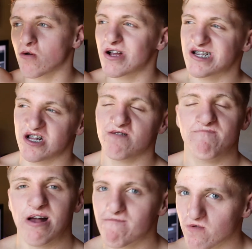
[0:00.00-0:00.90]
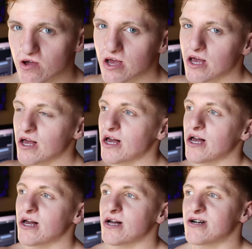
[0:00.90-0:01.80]
Go get a sheet of paper
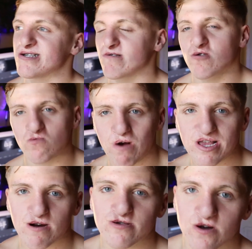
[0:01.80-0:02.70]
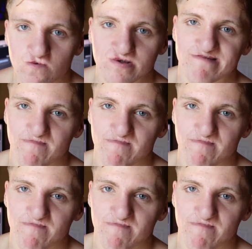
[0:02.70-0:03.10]
so you can write down notes,